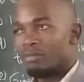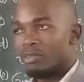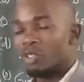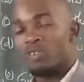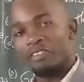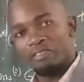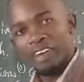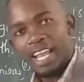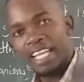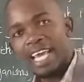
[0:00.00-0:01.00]
So the
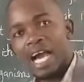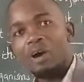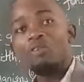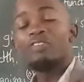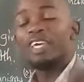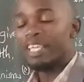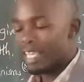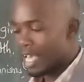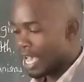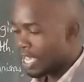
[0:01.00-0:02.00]
failure of the
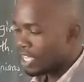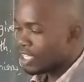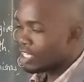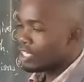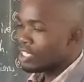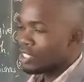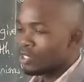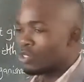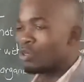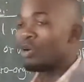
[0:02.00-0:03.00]
ear
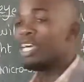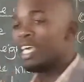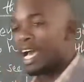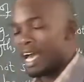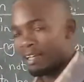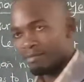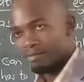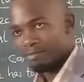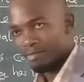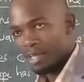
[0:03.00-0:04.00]
to hear
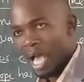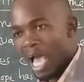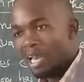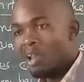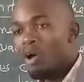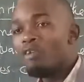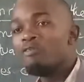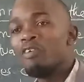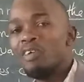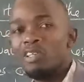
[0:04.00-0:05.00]
a low
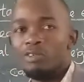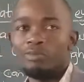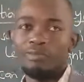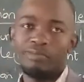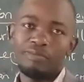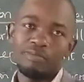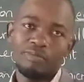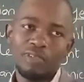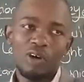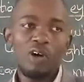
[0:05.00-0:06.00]
volume
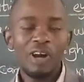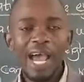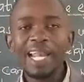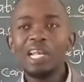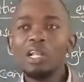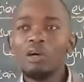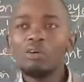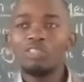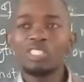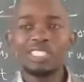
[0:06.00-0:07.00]
or a
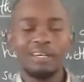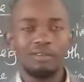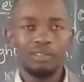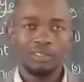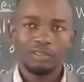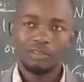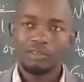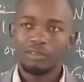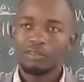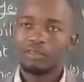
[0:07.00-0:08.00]
low sound,
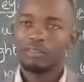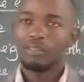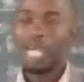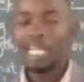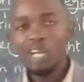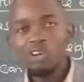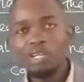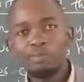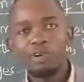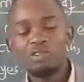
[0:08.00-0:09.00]
a
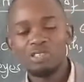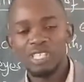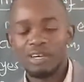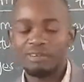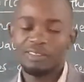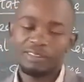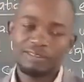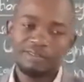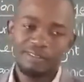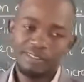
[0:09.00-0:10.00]
lowly produced sound,
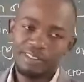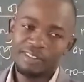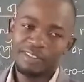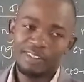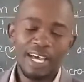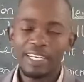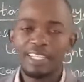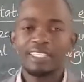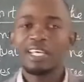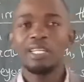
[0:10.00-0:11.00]

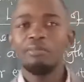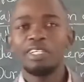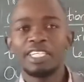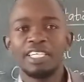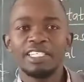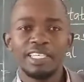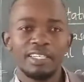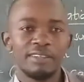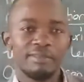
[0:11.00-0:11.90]
that is a limitation.